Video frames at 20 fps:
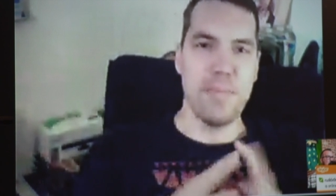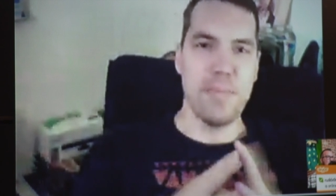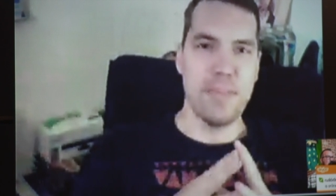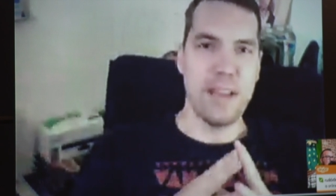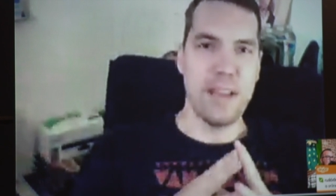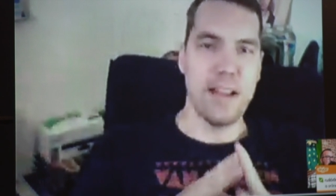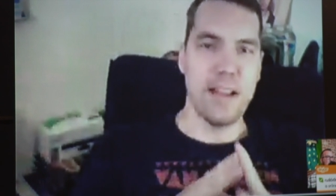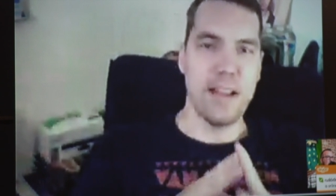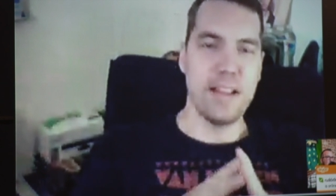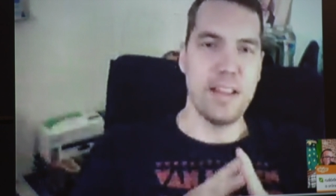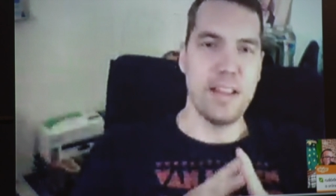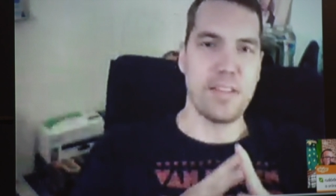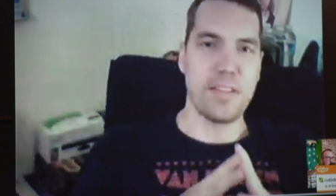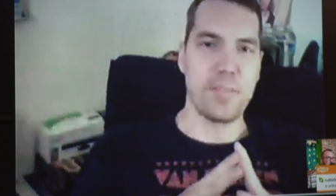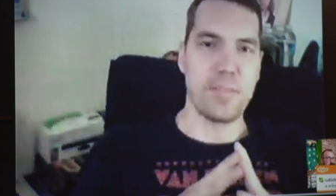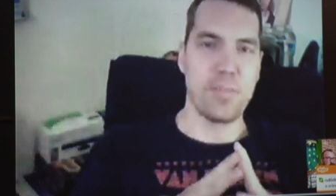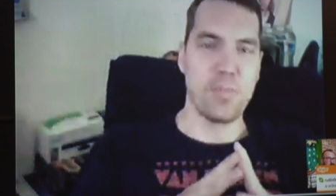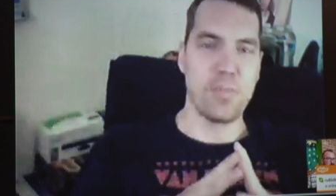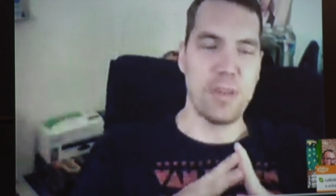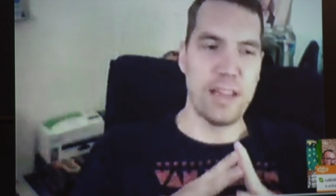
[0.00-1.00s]
You know,
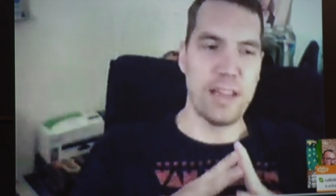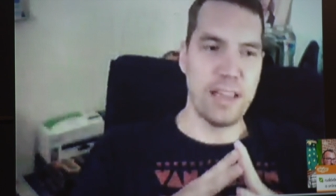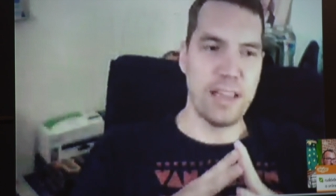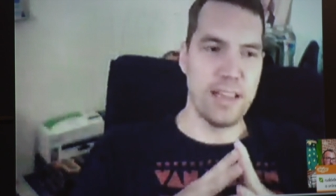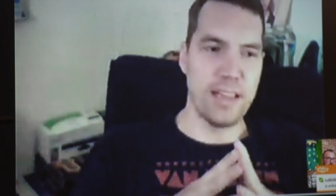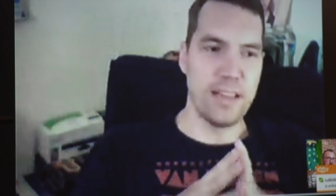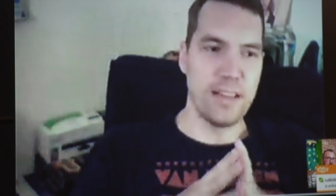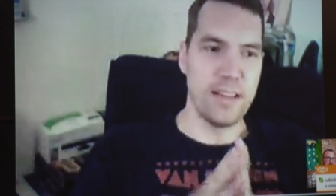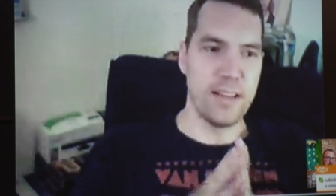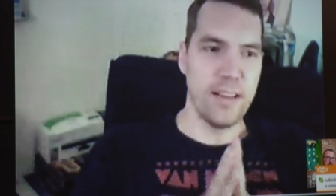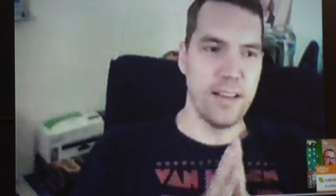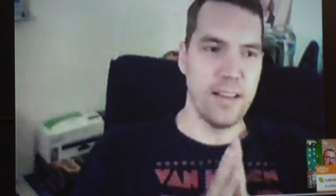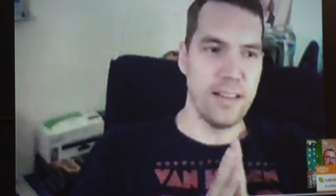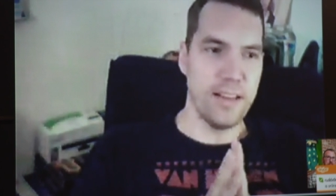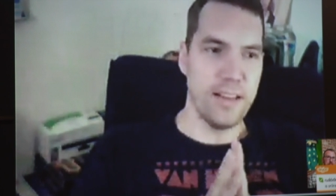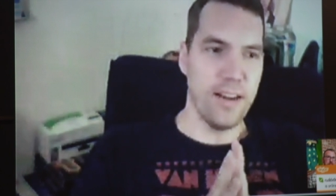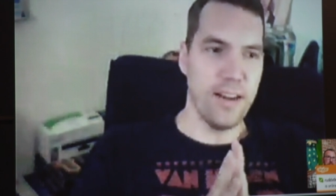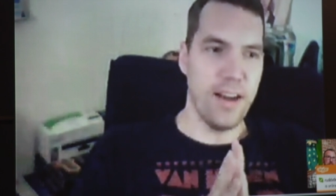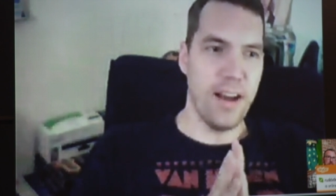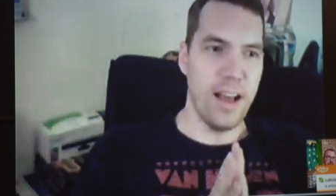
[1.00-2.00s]
it's really. You
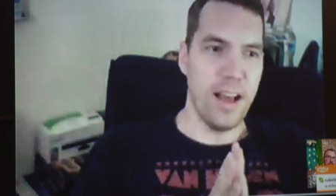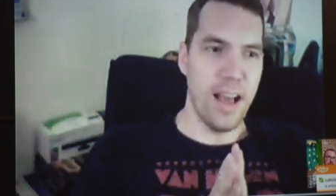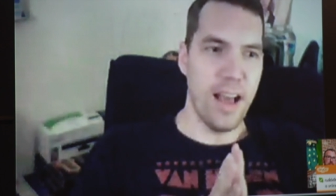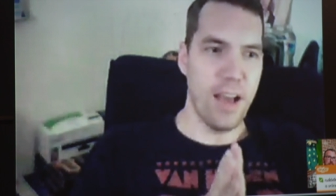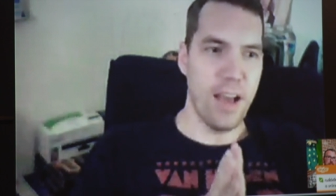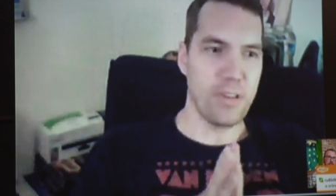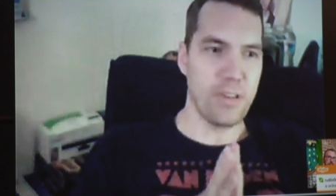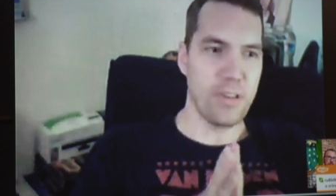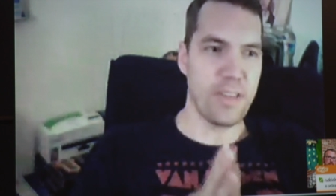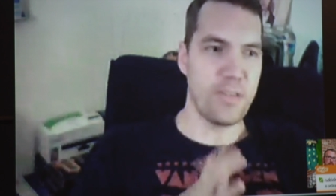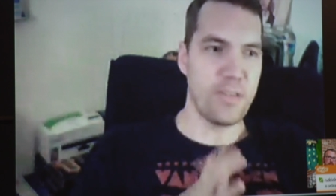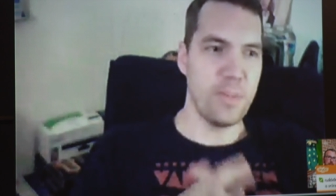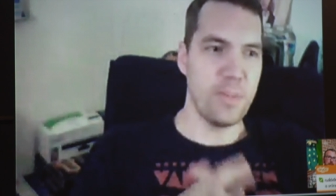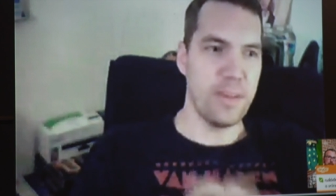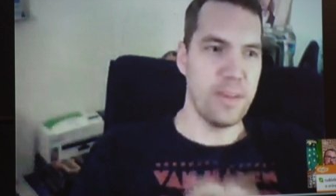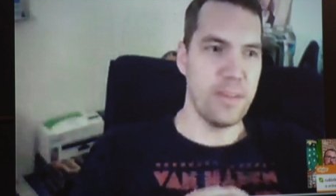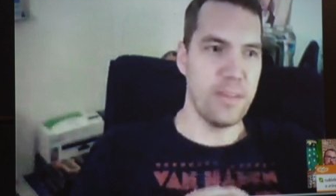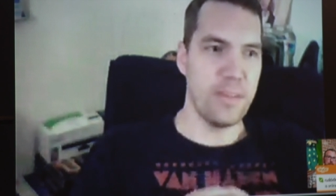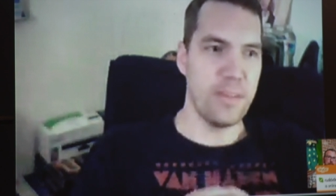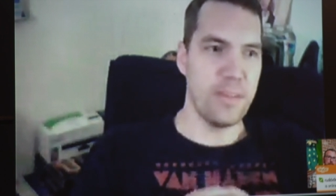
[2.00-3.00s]
know, I always have to
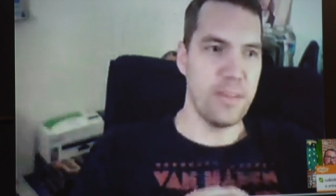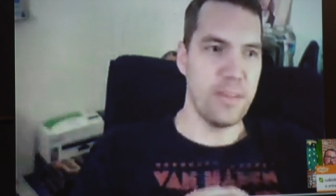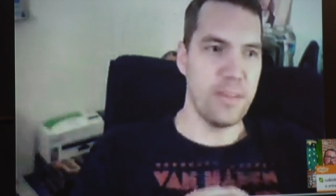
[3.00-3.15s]
be.